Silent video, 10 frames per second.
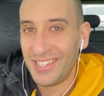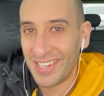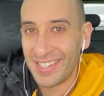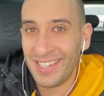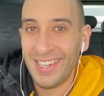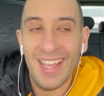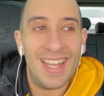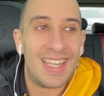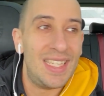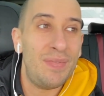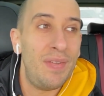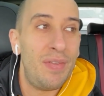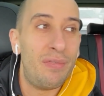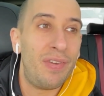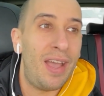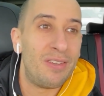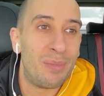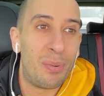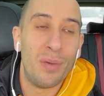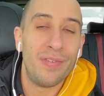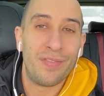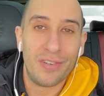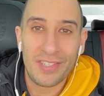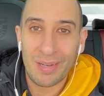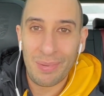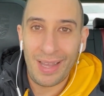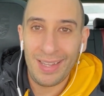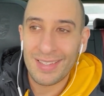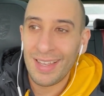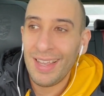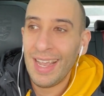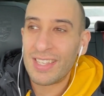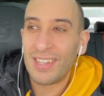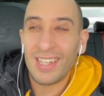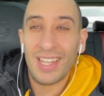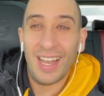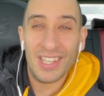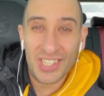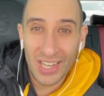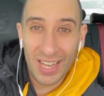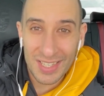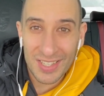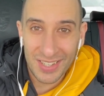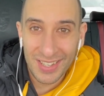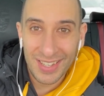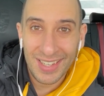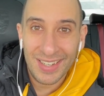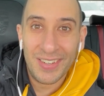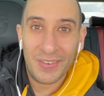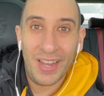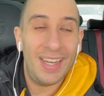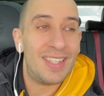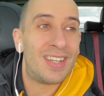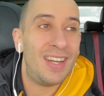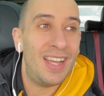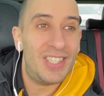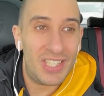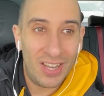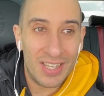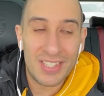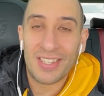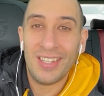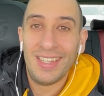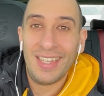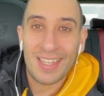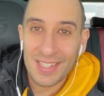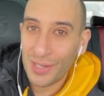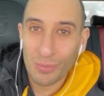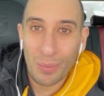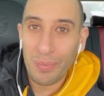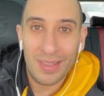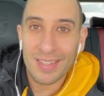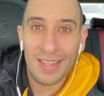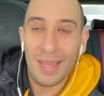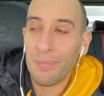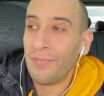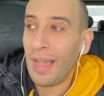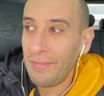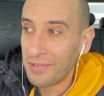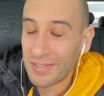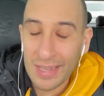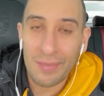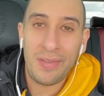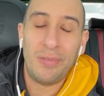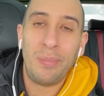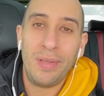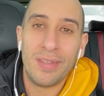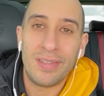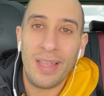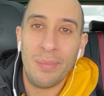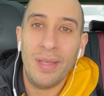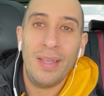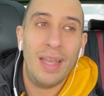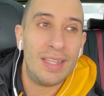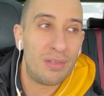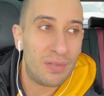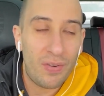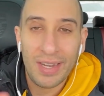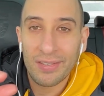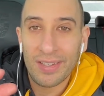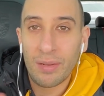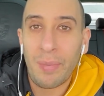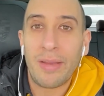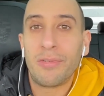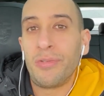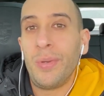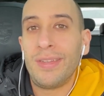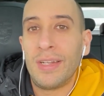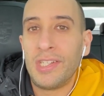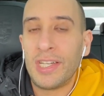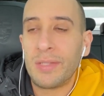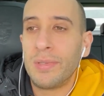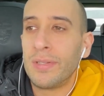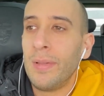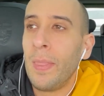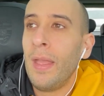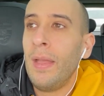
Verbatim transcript: adjusting, because even if you found your perfect version of balance, it's gonna adjust, right? It's gonna adjust. Next year won't be the same. Five years definitely won't be the same. And so it's finding those little micro tweaks and adjustments.